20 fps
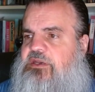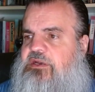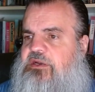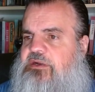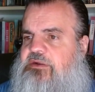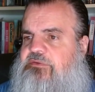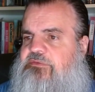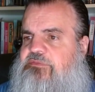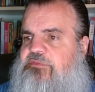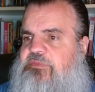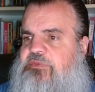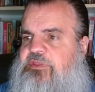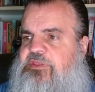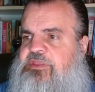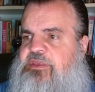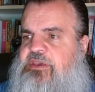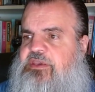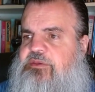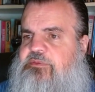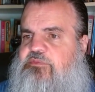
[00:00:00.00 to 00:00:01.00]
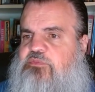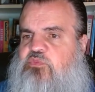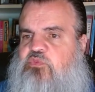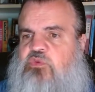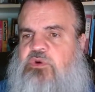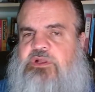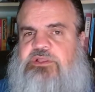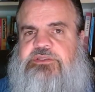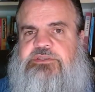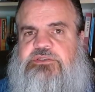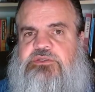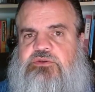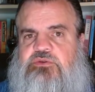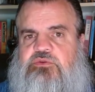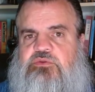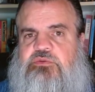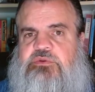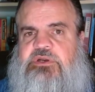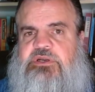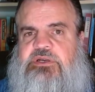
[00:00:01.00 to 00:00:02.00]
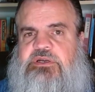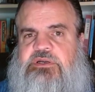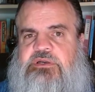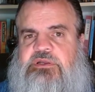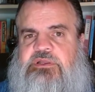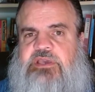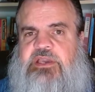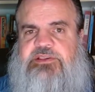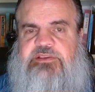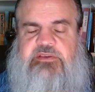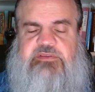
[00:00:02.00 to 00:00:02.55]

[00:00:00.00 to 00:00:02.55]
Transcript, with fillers: Uh, they want to, uh,